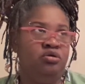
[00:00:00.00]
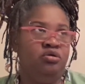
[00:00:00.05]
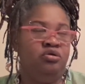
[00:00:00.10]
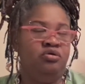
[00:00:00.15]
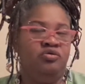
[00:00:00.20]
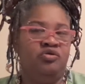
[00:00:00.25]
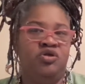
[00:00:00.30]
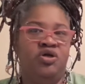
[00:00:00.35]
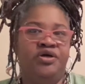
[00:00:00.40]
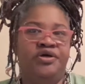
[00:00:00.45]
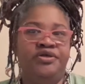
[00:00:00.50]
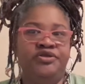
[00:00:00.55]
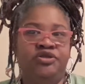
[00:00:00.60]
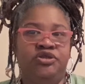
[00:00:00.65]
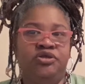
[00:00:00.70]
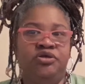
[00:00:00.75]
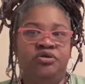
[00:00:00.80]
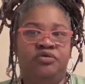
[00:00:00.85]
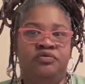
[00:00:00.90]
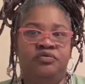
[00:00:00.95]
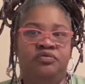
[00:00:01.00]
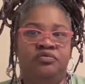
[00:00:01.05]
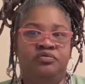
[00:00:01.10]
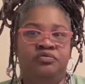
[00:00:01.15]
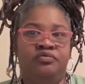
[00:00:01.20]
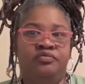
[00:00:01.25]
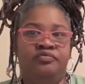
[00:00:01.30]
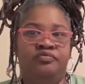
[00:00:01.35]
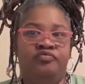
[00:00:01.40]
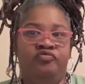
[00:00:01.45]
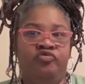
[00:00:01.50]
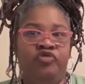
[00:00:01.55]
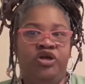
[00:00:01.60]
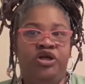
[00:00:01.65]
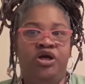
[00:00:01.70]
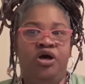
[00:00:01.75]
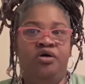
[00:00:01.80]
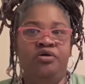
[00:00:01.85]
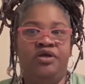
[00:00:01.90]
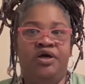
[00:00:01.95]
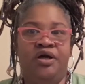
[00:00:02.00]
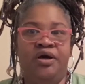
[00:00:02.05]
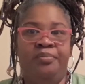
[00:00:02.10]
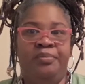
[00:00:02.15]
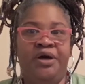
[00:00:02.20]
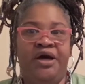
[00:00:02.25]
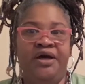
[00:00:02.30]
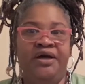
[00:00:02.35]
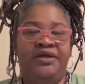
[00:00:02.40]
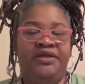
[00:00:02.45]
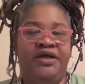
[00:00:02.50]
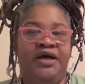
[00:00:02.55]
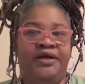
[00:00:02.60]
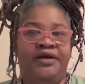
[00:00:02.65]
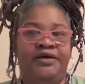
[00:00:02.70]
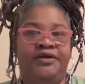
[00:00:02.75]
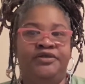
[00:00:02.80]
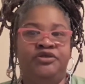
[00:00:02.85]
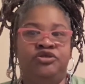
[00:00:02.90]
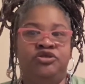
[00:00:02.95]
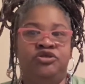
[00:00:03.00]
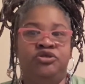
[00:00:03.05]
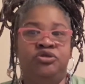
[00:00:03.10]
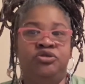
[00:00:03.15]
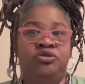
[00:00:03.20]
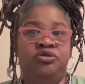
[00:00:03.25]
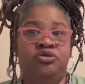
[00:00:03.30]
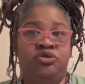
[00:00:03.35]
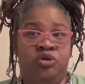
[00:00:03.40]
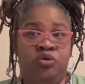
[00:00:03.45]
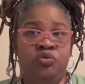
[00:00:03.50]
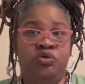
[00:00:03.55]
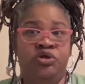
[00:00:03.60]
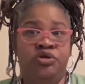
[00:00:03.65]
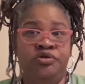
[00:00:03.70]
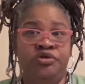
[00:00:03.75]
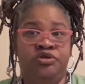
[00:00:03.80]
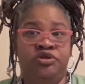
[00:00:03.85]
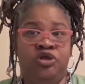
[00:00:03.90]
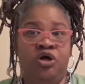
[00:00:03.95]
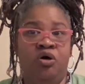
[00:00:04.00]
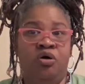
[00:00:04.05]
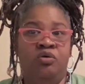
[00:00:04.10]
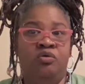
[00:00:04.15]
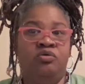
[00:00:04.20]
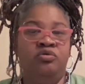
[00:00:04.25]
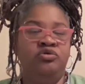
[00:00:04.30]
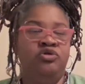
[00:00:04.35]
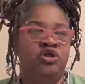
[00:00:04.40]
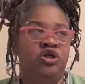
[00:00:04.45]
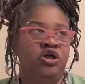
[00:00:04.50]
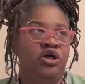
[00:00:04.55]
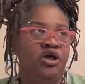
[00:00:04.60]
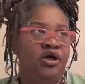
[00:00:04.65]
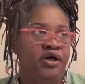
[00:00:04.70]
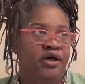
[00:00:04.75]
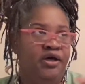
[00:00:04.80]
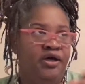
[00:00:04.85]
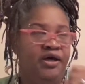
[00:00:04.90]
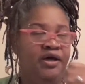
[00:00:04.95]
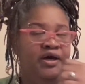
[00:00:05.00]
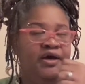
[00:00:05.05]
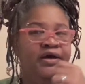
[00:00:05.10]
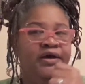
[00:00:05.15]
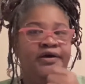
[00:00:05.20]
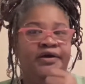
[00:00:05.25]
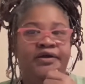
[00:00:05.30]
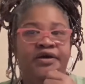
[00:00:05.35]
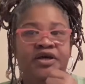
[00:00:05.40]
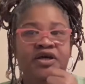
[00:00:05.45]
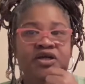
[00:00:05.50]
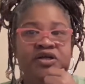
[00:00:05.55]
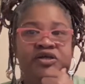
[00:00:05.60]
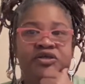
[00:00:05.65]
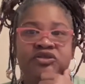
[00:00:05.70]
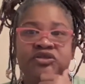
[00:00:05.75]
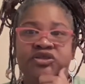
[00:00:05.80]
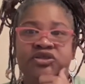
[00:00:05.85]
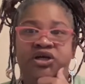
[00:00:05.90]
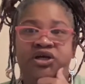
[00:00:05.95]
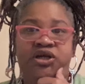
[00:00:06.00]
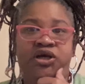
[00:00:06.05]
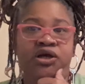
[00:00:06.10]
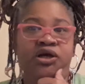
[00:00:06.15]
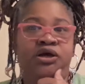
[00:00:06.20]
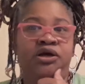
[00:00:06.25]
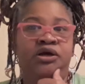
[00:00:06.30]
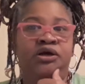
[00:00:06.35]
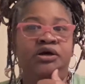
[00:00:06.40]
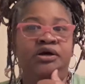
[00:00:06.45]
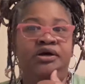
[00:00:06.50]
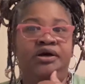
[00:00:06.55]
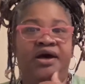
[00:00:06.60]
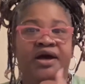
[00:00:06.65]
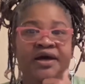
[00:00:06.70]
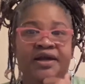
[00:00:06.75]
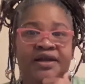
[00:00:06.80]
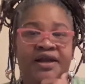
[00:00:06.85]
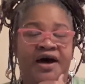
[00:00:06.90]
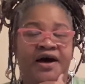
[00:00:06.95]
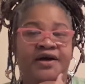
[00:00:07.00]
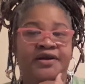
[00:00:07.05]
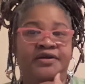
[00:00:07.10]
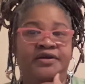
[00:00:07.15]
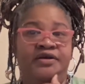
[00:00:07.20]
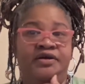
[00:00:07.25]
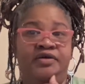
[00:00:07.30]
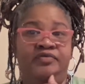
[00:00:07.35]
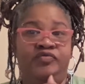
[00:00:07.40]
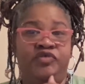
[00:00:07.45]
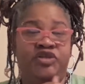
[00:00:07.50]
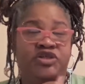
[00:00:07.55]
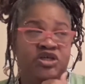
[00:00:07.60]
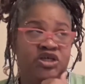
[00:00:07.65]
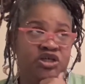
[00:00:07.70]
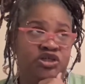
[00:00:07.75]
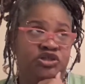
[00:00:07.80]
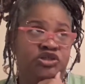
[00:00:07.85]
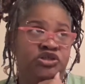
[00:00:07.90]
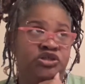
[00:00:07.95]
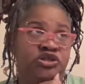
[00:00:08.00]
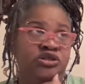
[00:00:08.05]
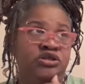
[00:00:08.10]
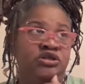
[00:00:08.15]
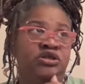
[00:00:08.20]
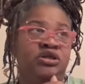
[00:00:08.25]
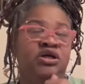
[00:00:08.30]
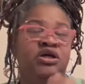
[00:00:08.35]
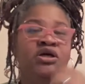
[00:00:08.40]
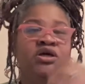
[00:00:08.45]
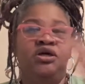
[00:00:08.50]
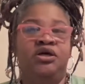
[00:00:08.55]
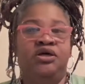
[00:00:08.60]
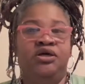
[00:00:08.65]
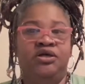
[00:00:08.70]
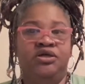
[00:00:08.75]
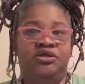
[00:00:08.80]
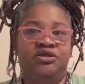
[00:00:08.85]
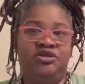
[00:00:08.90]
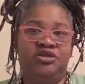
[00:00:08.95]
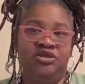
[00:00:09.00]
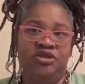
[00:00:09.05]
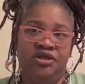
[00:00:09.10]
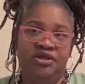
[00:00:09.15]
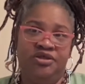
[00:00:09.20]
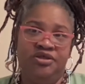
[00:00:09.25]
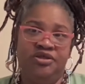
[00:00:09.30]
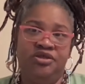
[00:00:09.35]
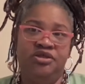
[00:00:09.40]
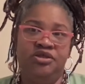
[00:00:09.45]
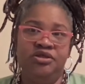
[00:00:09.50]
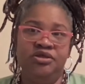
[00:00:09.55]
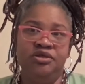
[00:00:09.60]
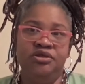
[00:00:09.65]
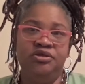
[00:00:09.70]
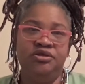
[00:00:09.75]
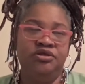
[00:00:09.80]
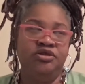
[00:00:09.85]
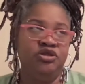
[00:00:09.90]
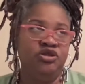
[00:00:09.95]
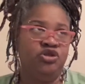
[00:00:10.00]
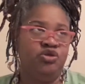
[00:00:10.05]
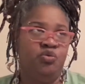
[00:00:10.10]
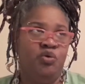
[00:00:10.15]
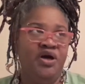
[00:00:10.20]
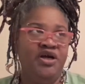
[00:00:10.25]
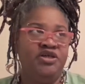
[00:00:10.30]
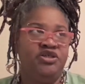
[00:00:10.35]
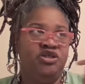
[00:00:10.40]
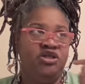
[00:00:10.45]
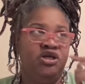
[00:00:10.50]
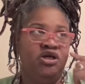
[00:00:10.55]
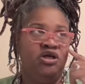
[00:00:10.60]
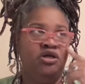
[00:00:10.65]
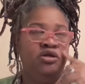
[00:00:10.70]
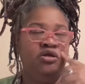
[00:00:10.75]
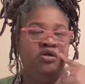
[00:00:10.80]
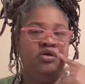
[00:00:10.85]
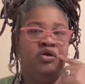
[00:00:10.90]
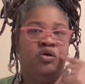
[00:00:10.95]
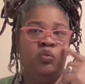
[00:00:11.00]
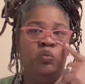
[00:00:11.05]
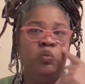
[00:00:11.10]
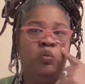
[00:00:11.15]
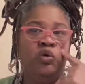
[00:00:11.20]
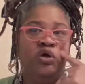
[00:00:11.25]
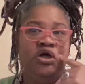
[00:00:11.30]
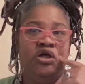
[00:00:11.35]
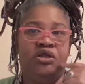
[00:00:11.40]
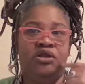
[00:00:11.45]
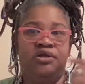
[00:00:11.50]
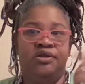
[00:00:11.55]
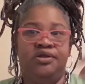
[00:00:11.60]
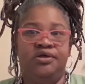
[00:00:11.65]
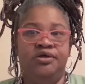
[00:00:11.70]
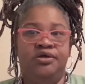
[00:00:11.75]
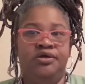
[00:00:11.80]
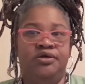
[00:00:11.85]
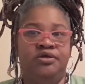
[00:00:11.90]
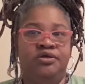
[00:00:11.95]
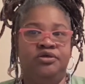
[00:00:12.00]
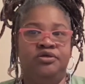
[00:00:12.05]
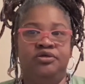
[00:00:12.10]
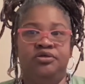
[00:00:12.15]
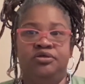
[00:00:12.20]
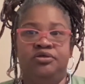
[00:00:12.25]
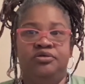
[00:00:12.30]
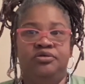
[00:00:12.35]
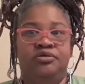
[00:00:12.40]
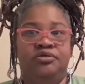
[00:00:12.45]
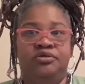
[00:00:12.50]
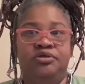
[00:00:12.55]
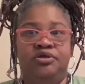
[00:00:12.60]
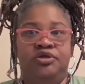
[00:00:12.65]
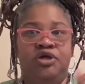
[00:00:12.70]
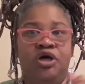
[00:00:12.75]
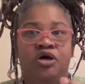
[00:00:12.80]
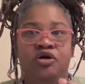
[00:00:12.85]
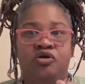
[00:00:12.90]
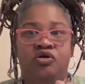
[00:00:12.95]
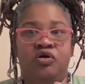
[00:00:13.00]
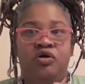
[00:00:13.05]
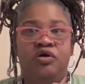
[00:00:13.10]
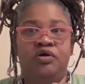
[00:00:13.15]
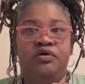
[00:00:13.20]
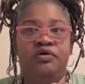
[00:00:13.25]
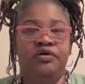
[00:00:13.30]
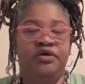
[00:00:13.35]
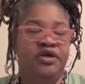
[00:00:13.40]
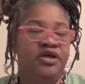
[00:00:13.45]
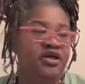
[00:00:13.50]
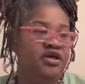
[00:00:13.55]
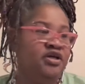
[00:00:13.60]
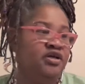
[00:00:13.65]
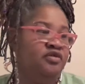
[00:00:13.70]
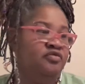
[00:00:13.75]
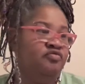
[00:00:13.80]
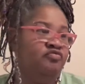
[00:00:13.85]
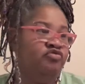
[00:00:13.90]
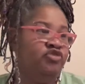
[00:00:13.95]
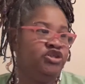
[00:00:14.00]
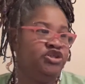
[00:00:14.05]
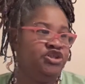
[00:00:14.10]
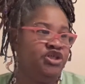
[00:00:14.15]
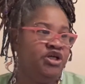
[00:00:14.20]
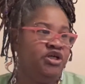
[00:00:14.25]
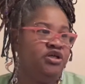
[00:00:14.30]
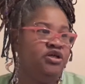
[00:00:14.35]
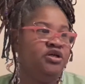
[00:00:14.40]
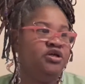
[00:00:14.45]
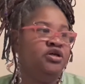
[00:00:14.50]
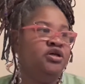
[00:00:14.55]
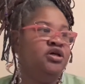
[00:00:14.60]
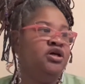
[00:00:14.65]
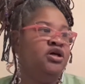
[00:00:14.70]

there's a video that I made that is two years old and it is getting a lot of attention since the situation with the young girl in Virginia.